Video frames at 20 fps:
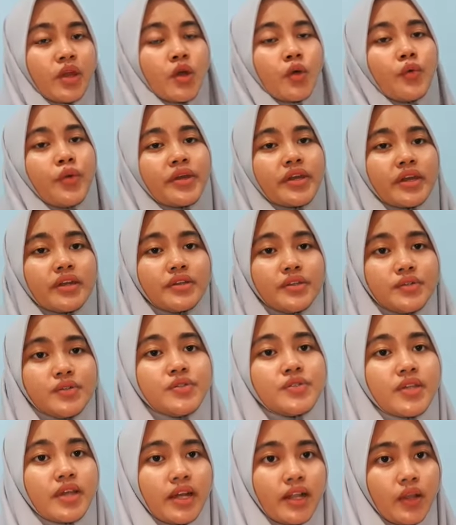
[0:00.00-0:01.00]
We can
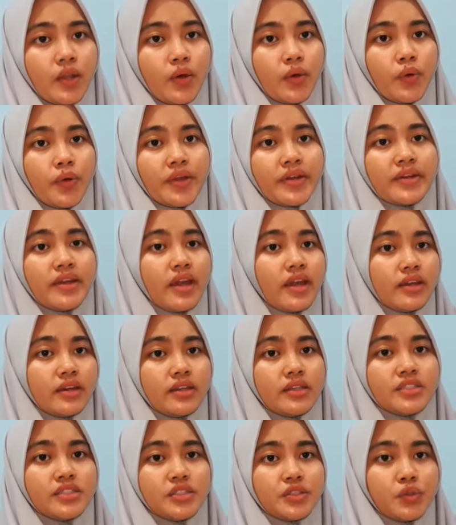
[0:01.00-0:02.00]
use hello in
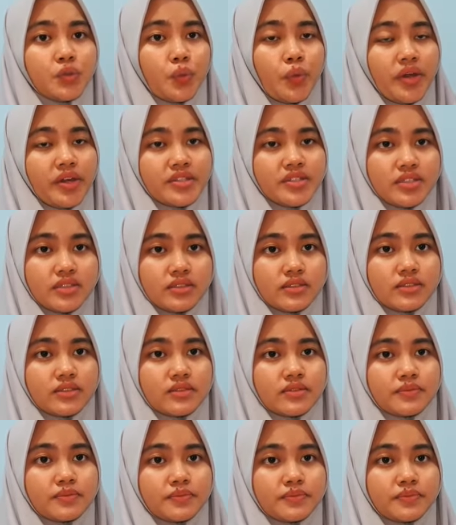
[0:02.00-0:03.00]
any
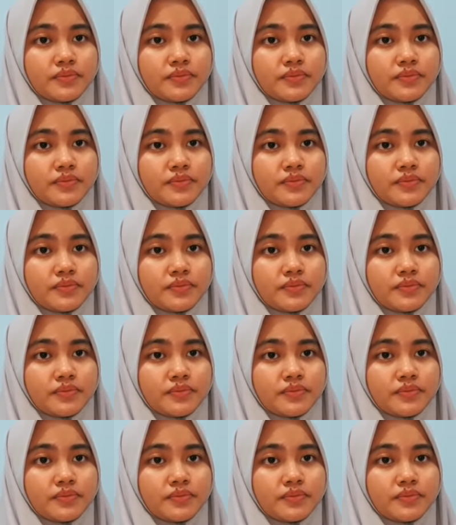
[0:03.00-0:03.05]
situations.